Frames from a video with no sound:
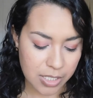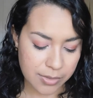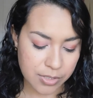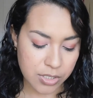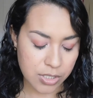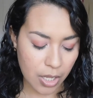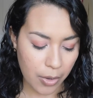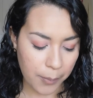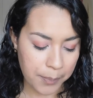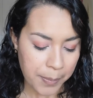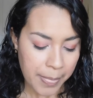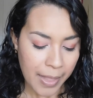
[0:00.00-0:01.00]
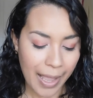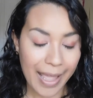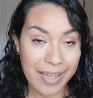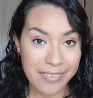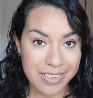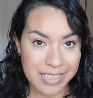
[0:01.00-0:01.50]
Uh, so I
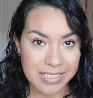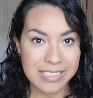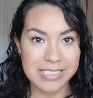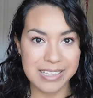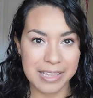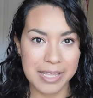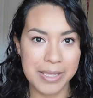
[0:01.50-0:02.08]
haven't done some